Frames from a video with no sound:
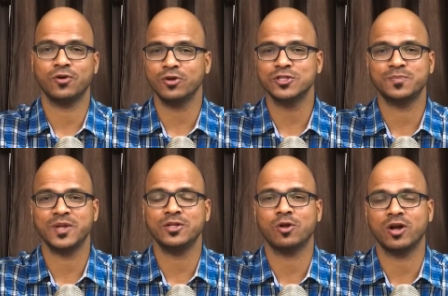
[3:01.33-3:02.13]
If you go to
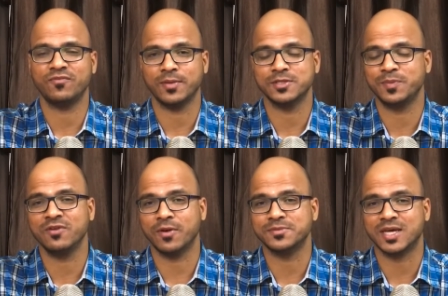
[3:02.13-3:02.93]
Spring, web,
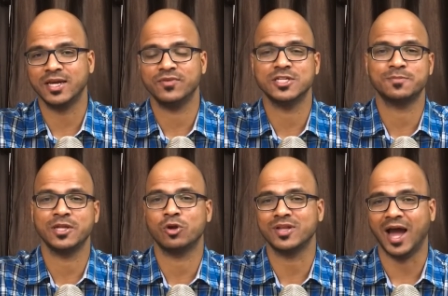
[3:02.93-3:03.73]
Spring website, which is
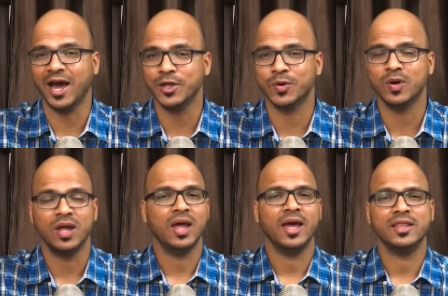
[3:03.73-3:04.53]
spring dot i o,
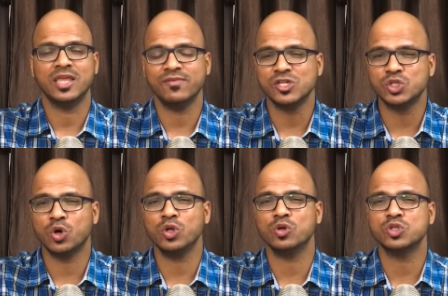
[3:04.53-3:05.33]
they will
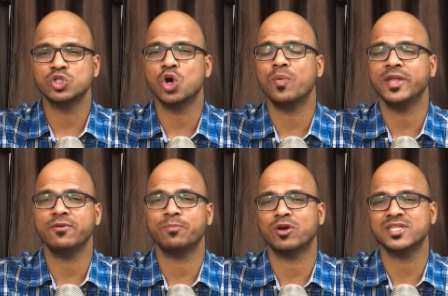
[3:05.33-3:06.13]
show you so
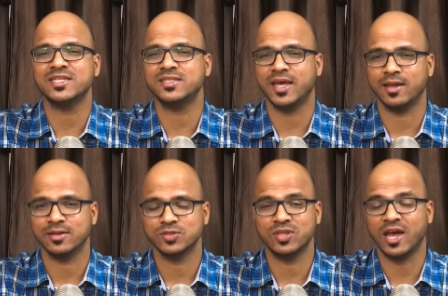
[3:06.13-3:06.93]
many projects
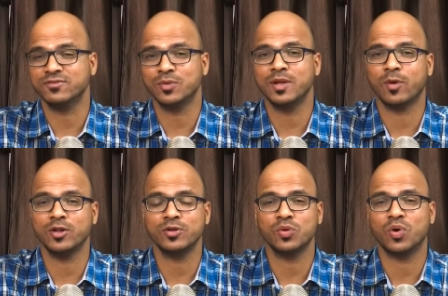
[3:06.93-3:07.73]
there. So they have so many
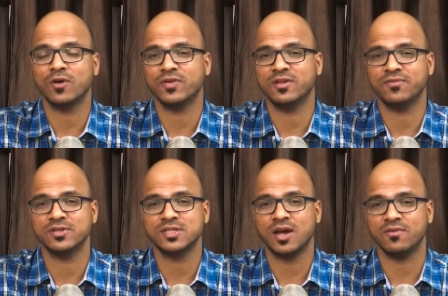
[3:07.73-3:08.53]
modules to work with
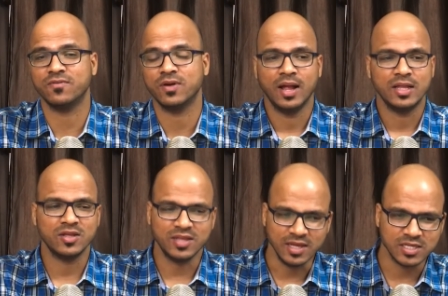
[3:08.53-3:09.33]
different stuff.
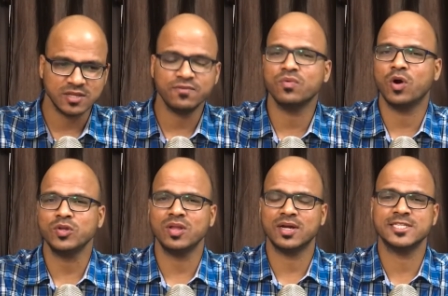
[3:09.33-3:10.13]
Now, the thing is, if you
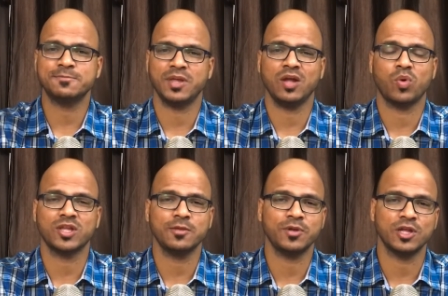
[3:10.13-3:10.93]
want to learn Spring,
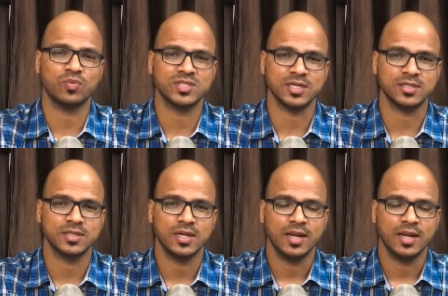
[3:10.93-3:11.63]
what are the prerequisites?